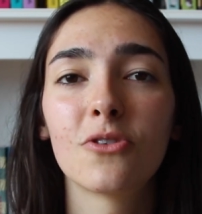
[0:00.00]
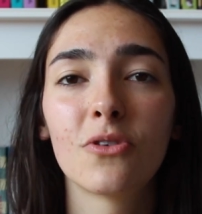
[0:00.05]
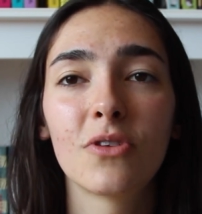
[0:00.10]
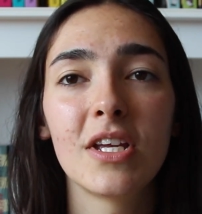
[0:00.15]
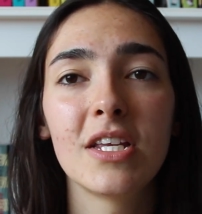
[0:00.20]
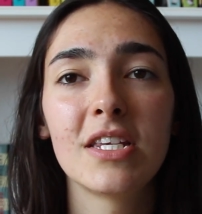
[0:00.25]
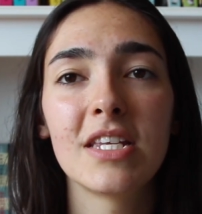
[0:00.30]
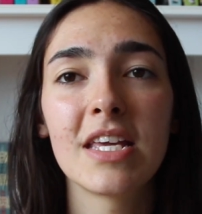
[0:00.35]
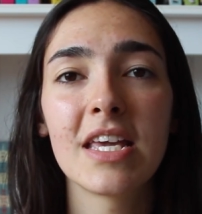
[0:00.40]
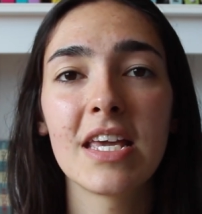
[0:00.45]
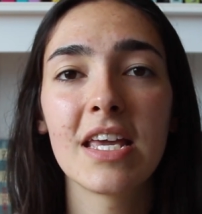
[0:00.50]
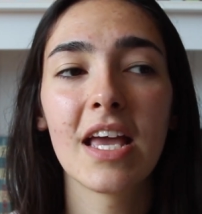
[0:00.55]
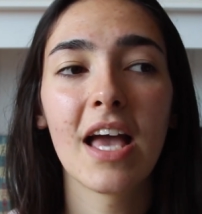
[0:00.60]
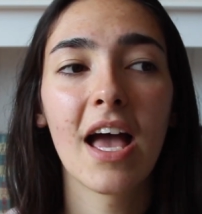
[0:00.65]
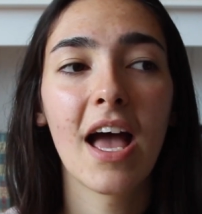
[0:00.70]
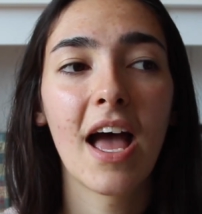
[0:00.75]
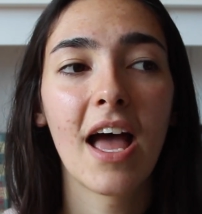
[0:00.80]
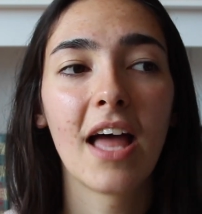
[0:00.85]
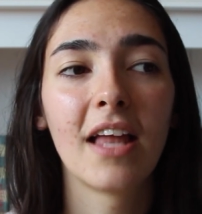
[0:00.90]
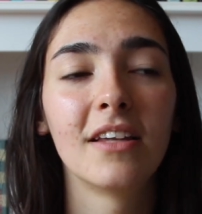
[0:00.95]
Johnny D
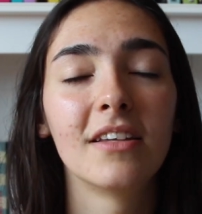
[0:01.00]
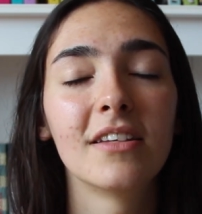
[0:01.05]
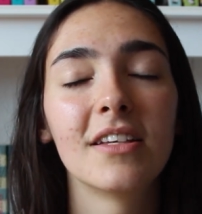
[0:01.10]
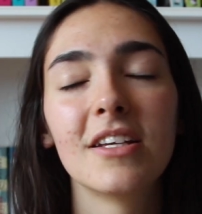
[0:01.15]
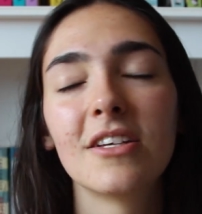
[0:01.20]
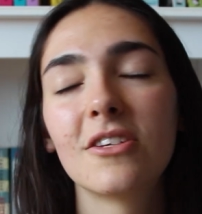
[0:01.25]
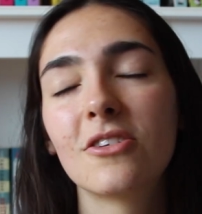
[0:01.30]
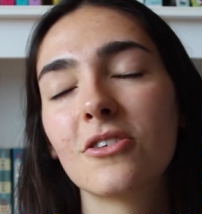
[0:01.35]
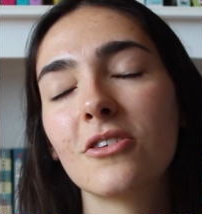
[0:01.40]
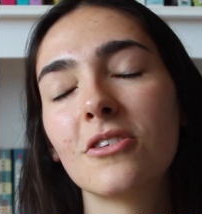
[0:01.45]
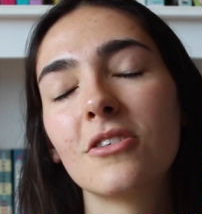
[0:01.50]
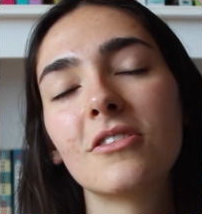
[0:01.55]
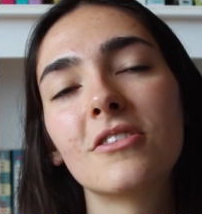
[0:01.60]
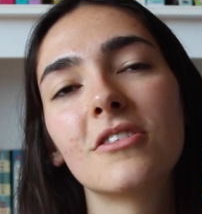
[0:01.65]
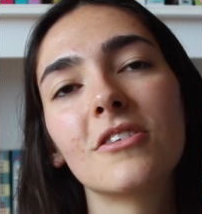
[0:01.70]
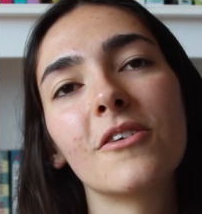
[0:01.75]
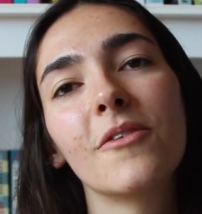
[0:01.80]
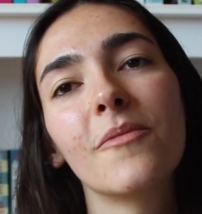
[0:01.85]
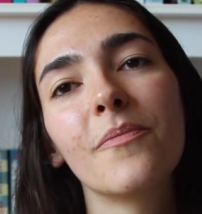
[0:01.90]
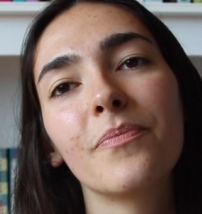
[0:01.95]
and it's
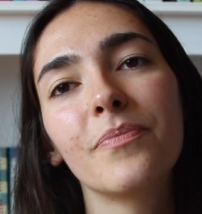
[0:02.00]
just